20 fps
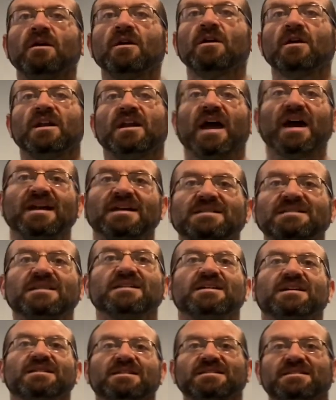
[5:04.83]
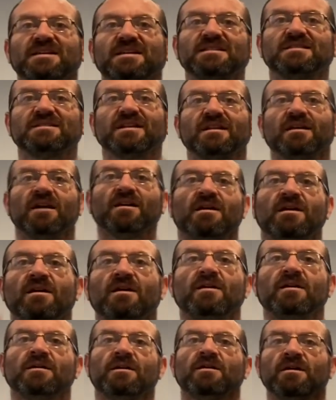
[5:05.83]
nice and consistent.
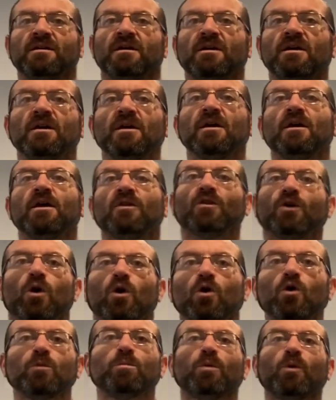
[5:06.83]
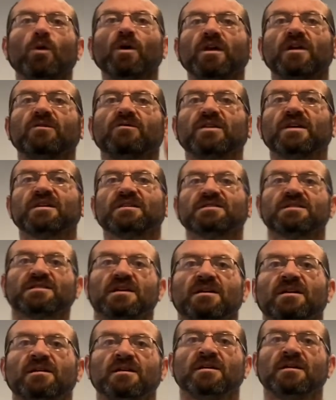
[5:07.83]
The whole point of this
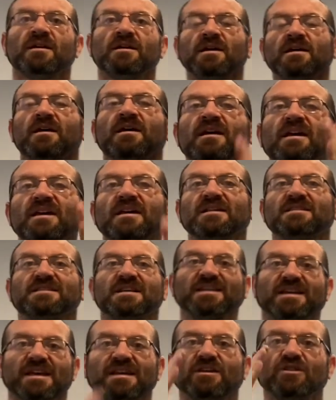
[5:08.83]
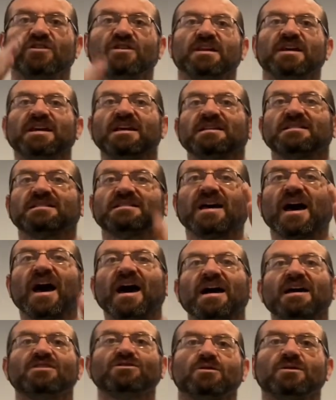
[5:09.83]
is to get your knees as high
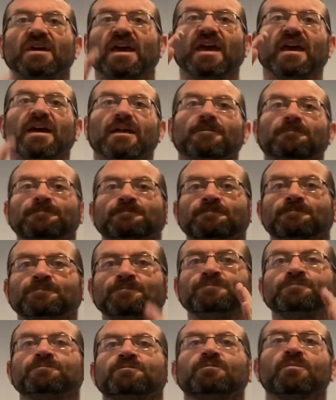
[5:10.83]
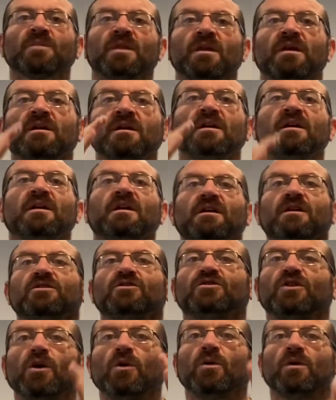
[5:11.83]
as you can.
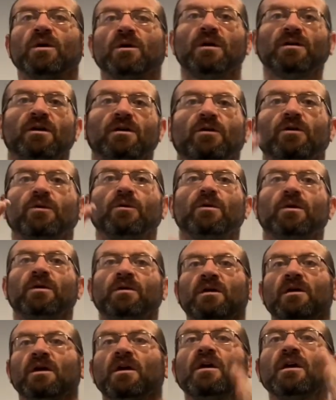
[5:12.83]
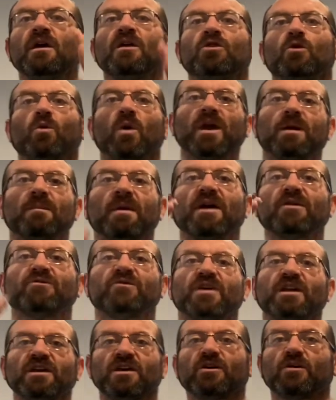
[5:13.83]
So the way my
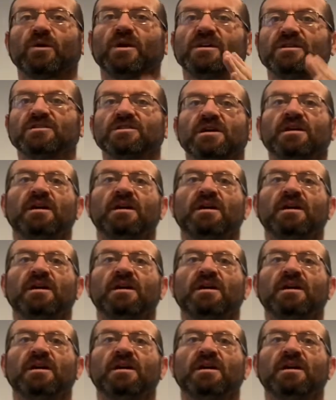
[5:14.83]
video is